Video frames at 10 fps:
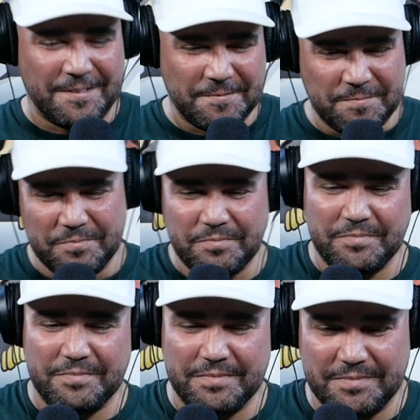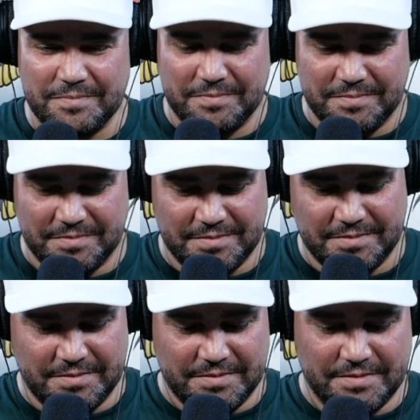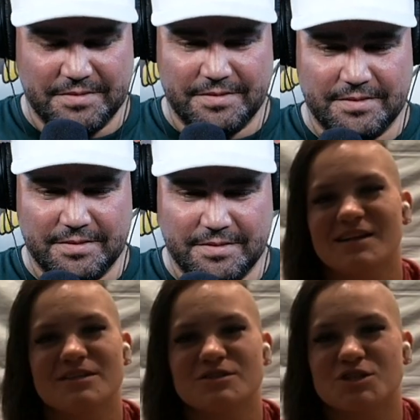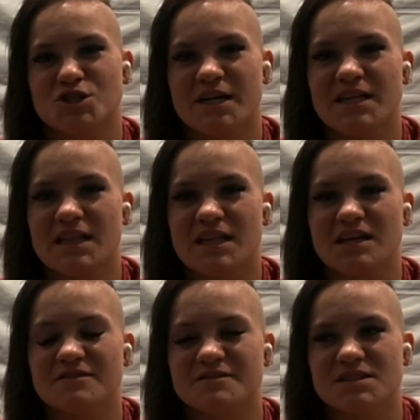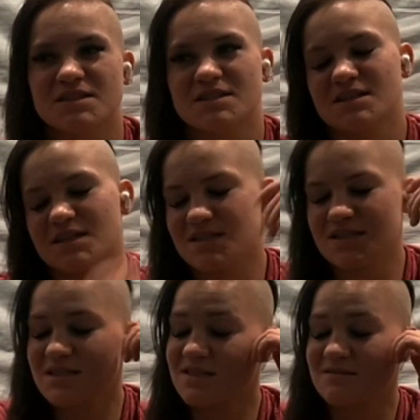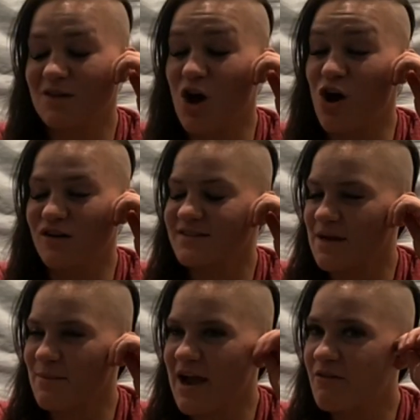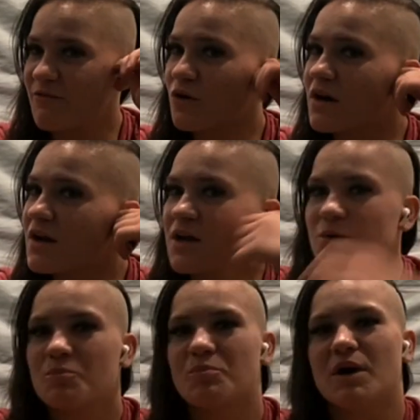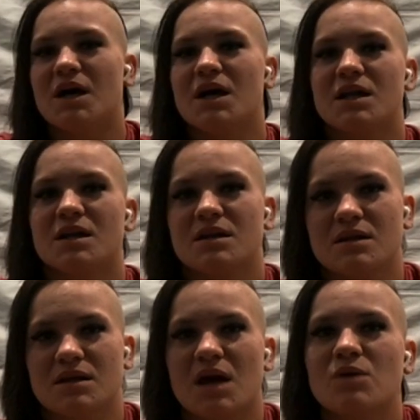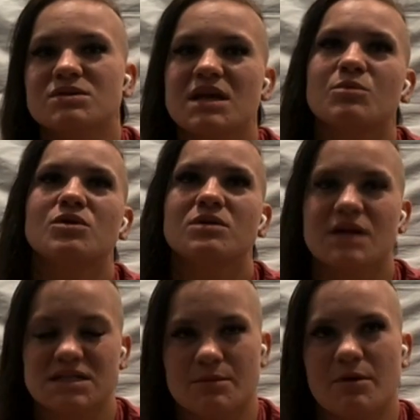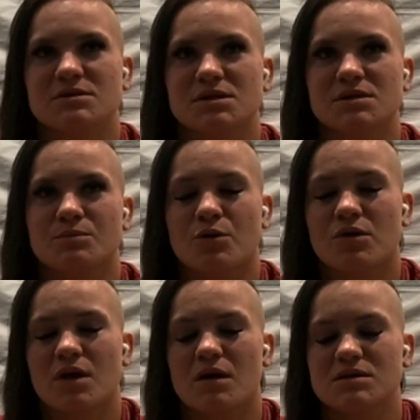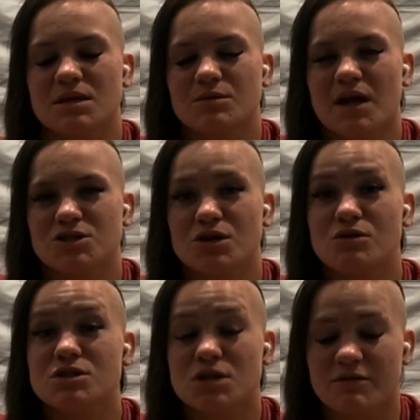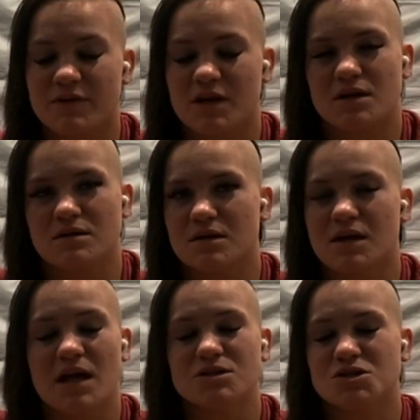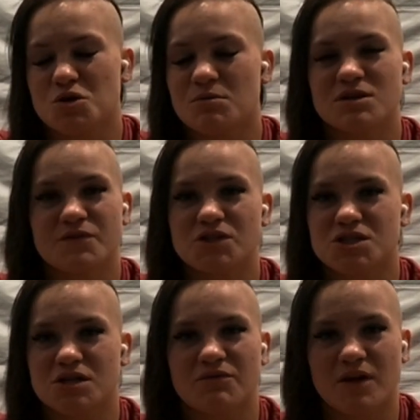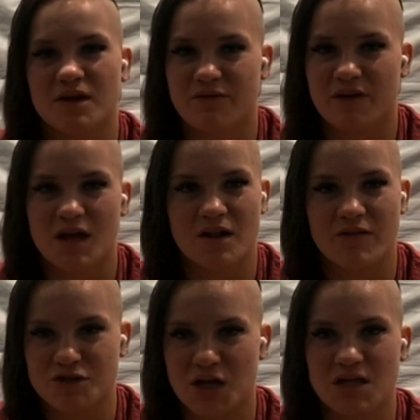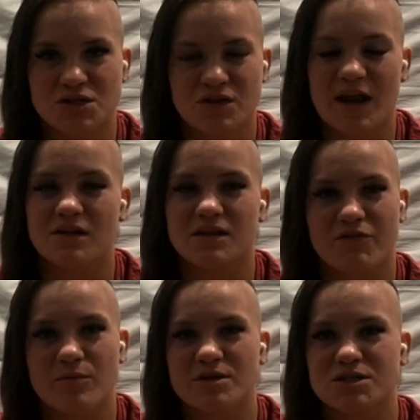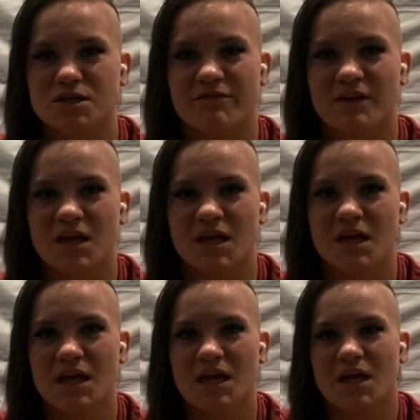No, for the most all I do is train and lift, because that's all the time I have for. But last time I was in Puerto Rico, I was able to actually go surfing. Had so much fun surfing. If I get another chance to do that, I'll definitely be surfing. Yeah.